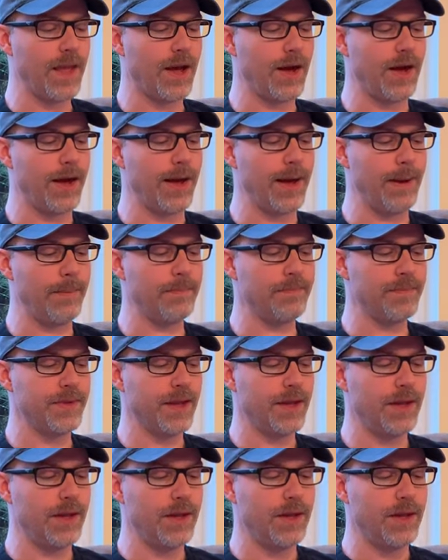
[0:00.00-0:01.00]
Uh,
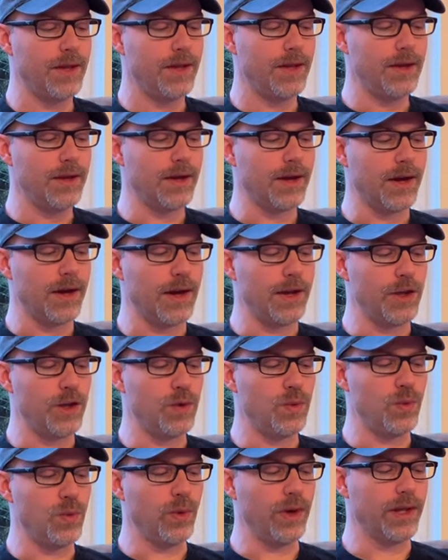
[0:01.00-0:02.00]
uh,
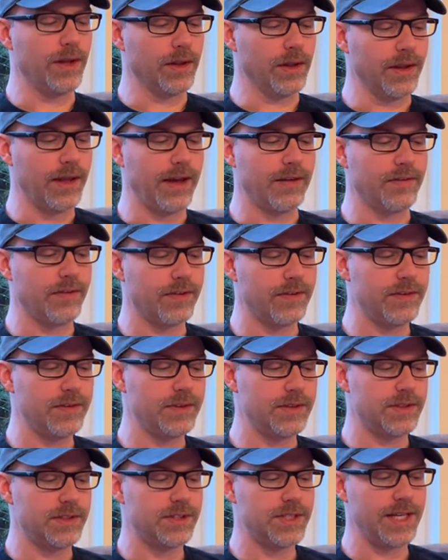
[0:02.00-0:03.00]
you will have
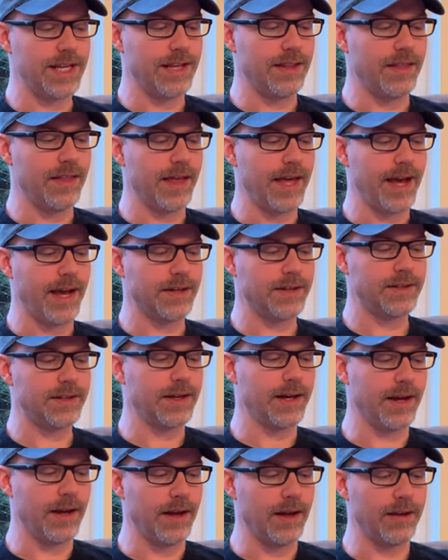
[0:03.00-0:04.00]
seen that
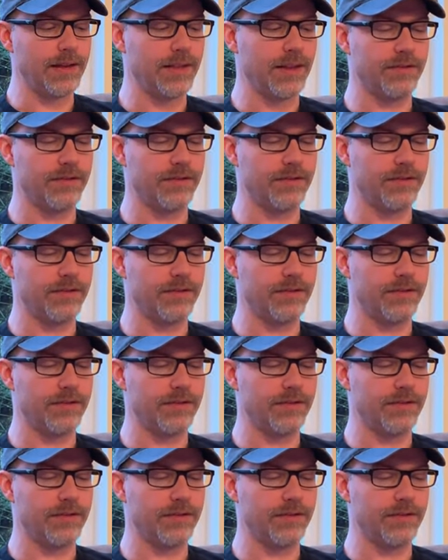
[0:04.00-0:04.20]
uh,